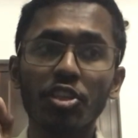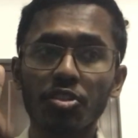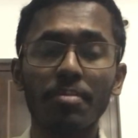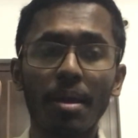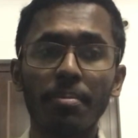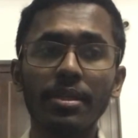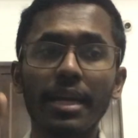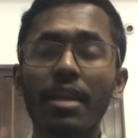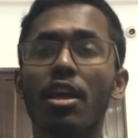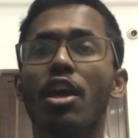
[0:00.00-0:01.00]
just remember
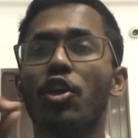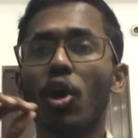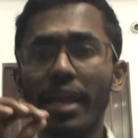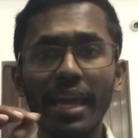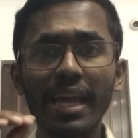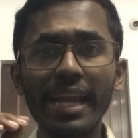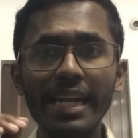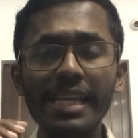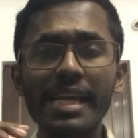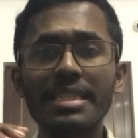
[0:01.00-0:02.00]
that your
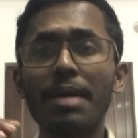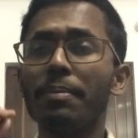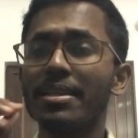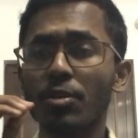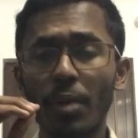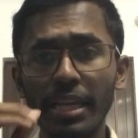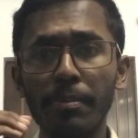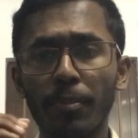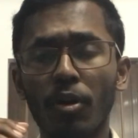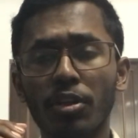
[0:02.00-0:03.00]
AIAT exam plays a very
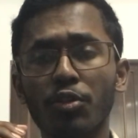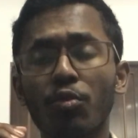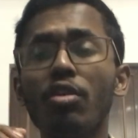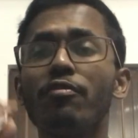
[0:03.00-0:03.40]
important role